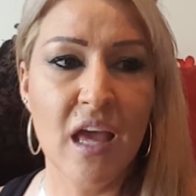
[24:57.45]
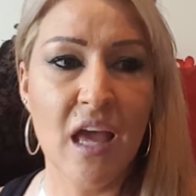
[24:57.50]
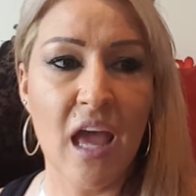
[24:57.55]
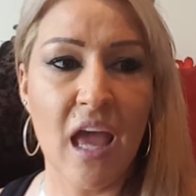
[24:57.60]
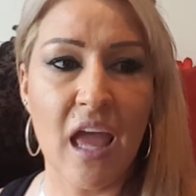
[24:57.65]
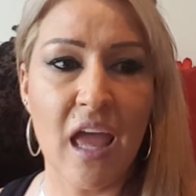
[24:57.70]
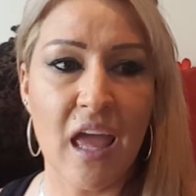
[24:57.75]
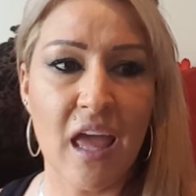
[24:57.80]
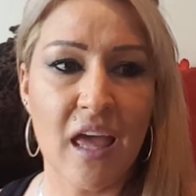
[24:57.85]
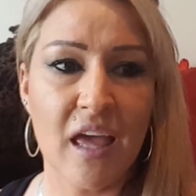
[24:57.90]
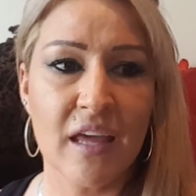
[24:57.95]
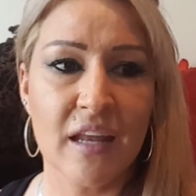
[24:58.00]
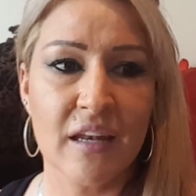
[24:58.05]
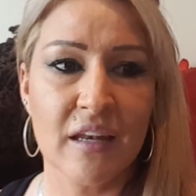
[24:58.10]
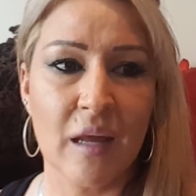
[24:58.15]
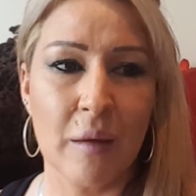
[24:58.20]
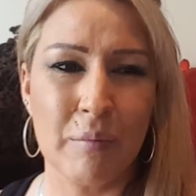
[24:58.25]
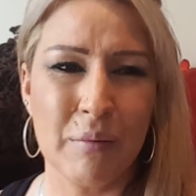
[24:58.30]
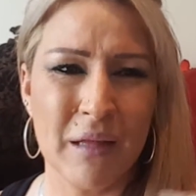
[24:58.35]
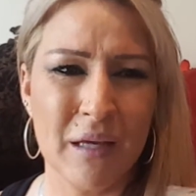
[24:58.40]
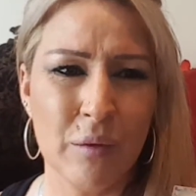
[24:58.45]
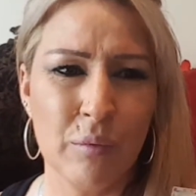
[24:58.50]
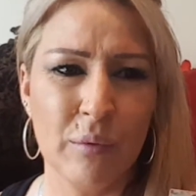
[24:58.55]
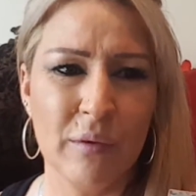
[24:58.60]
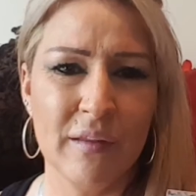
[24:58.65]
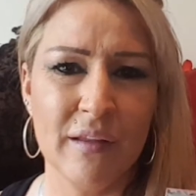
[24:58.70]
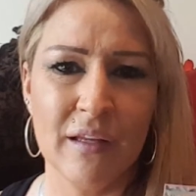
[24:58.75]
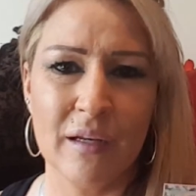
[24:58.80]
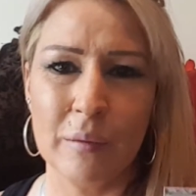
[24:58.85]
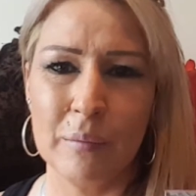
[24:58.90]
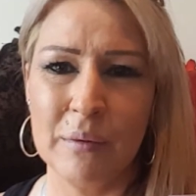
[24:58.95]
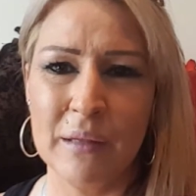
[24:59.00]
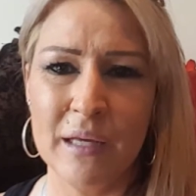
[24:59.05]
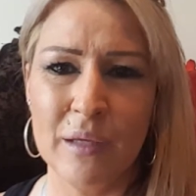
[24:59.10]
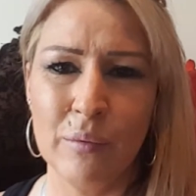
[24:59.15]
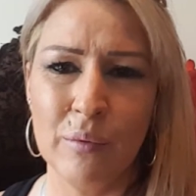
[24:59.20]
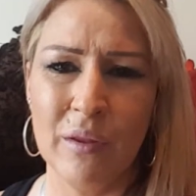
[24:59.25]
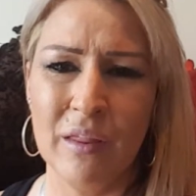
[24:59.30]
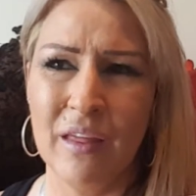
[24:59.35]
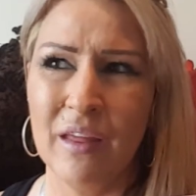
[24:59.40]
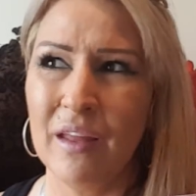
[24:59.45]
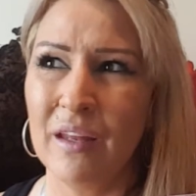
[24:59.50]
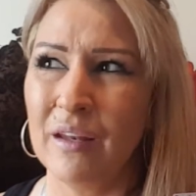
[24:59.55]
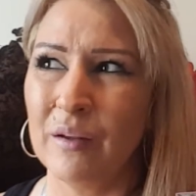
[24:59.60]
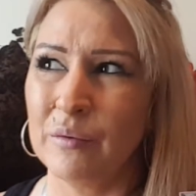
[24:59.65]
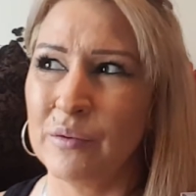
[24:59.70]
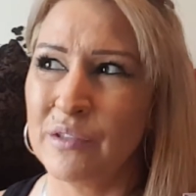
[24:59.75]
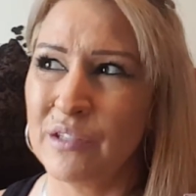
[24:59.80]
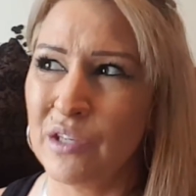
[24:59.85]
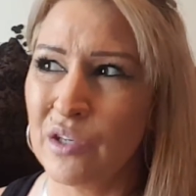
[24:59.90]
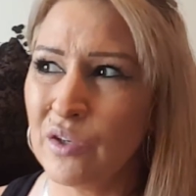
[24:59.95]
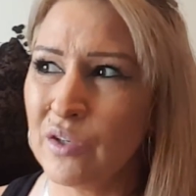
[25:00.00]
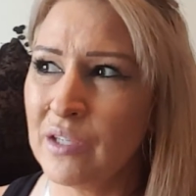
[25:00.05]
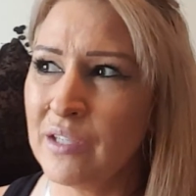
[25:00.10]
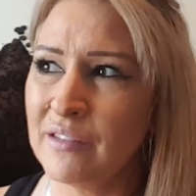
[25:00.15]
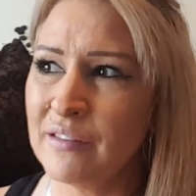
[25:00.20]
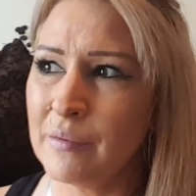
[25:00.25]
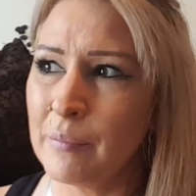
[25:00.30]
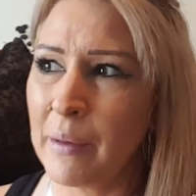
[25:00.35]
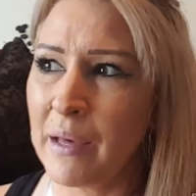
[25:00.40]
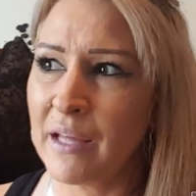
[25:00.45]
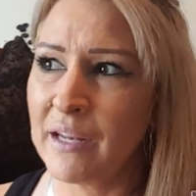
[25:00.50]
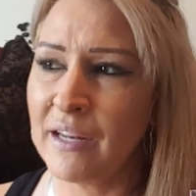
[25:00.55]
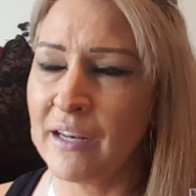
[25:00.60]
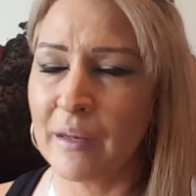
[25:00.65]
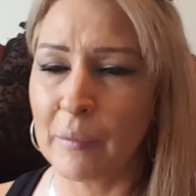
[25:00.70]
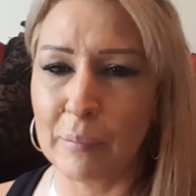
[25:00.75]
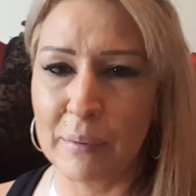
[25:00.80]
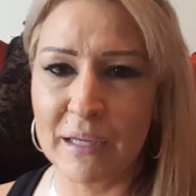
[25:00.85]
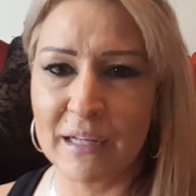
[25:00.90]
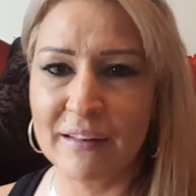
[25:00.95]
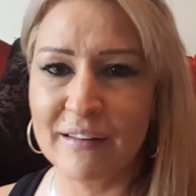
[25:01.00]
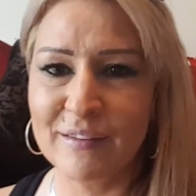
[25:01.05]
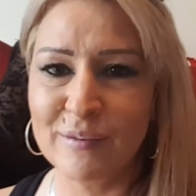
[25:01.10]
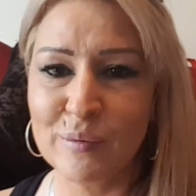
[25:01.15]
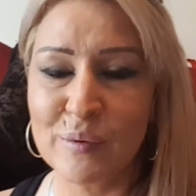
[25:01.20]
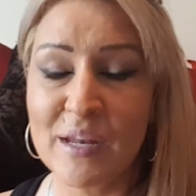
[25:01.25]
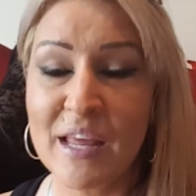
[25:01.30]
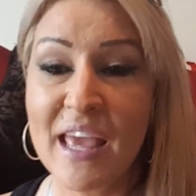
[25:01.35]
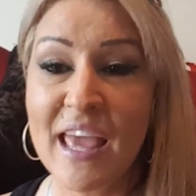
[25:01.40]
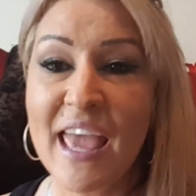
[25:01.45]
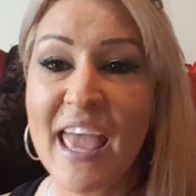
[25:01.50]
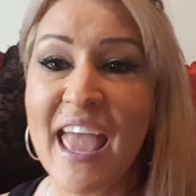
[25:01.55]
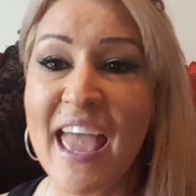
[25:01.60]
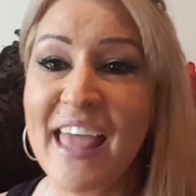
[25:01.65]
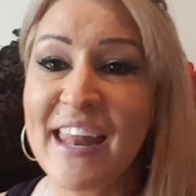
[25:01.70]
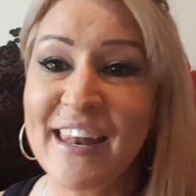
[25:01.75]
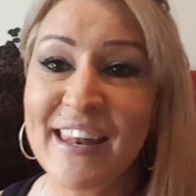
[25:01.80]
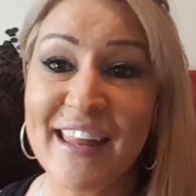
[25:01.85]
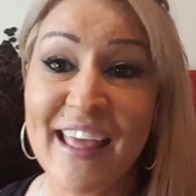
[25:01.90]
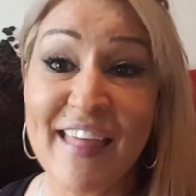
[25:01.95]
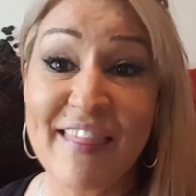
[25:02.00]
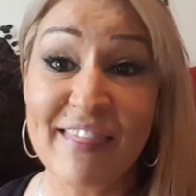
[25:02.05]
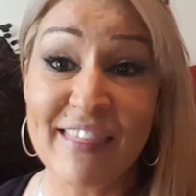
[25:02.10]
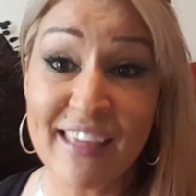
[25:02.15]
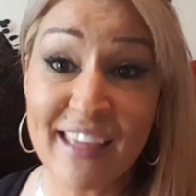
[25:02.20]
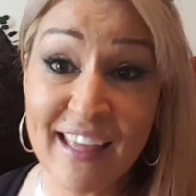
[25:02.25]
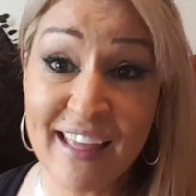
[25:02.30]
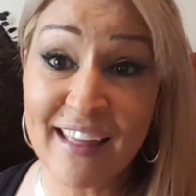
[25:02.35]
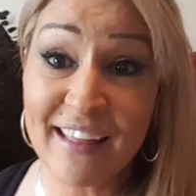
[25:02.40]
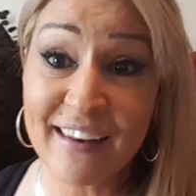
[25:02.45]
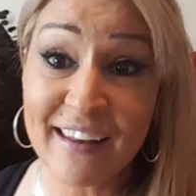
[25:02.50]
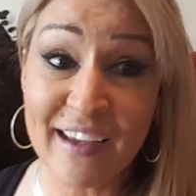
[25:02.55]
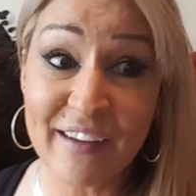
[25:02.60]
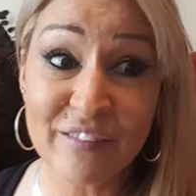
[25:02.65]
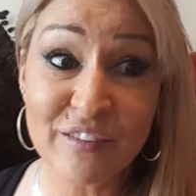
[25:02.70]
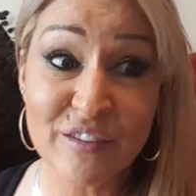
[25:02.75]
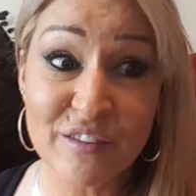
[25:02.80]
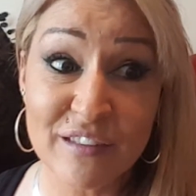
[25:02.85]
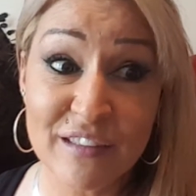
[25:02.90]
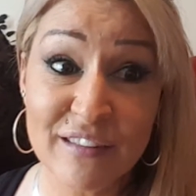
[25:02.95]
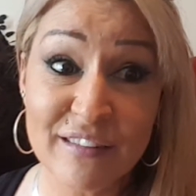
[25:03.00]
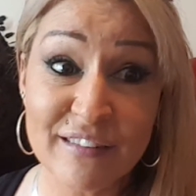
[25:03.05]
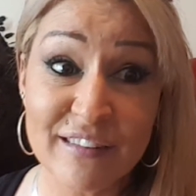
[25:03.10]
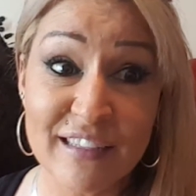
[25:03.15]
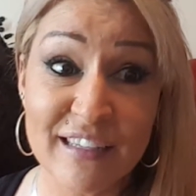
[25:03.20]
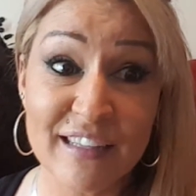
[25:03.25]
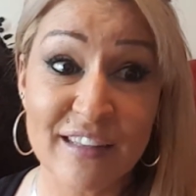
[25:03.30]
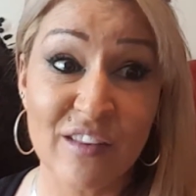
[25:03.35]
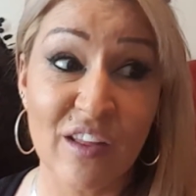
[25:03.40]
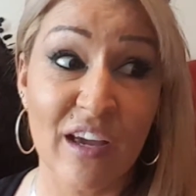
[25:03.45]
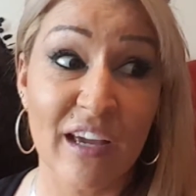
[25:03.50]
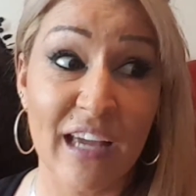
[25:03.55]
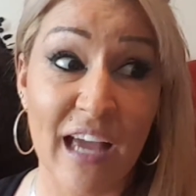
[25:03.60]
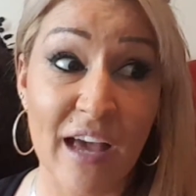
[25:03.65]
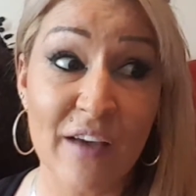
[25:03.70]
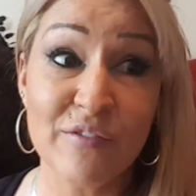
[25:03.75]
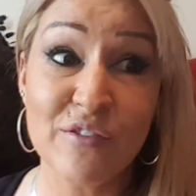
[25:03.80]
And I played with it, and I played with it, and I was curious about it, and I picked this one. And then ever since then, like I've